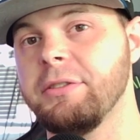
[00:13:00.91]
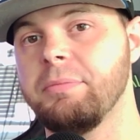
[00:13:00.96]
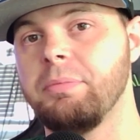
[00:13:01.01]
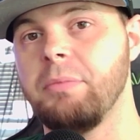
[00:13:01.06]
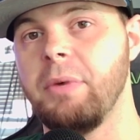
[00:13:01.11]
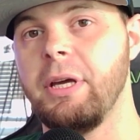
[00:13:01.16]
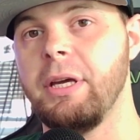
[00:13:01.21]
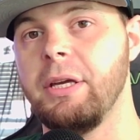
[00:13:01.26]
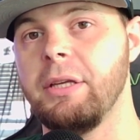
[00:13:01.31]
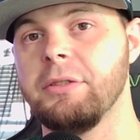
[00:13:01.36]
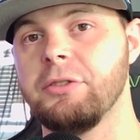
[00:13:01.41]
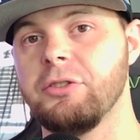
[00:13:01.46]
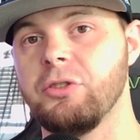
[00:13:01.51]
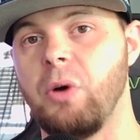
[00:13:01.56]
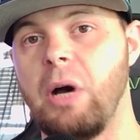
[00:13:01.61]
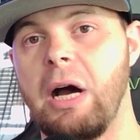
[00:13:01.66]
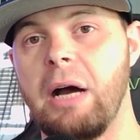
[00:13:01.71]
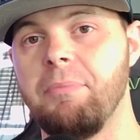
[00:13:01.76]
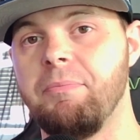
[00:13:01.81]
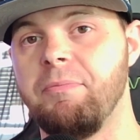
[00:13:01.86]
and so
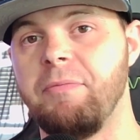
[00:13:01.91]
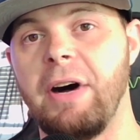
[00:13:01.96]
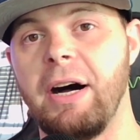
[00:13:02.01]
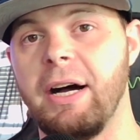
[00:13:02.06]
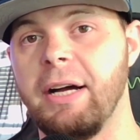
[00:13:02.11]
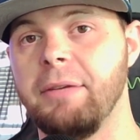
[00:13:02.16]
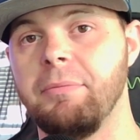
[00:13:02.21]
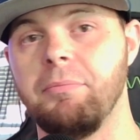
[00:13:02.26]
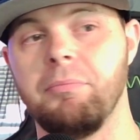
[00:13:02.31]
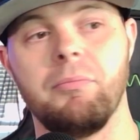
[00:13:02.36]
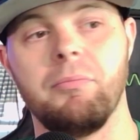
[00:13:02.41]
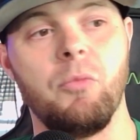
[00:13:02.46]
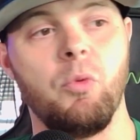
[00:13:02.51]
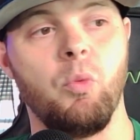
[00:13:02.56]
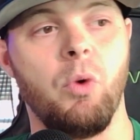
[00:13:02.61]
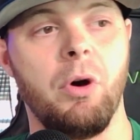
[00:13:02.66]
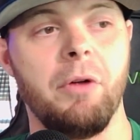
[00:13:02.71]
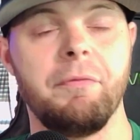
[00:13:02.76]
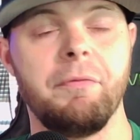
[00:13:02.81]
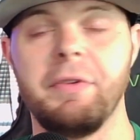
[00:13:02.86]
I'm fine.
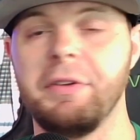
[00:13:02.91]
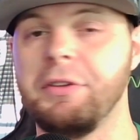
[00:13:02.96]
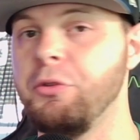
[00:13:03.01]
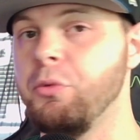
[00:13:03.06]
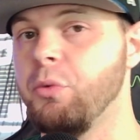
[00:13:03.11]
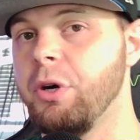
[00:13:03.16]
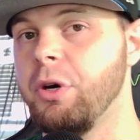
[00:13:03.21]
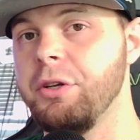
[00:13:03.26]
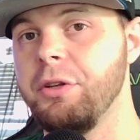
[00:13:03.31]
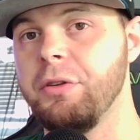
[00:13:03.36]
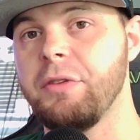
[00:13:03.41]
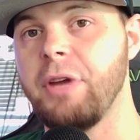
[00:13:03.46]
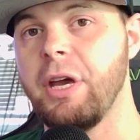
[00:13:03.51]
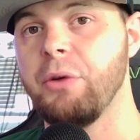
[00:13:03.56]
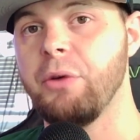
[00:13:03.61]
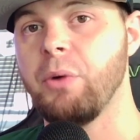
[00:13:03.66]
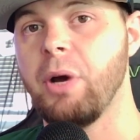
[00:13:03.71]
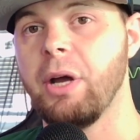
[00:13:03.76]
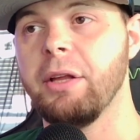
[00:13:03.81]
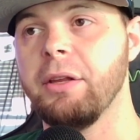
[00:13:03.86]
151, you take
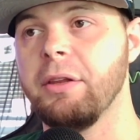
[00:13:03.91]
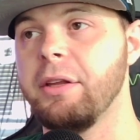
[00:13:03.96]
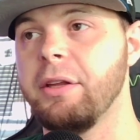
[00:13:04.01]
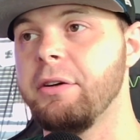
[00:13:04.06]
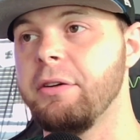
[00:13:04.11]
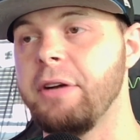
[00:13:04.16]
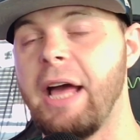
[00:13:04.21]
Riley Leonard,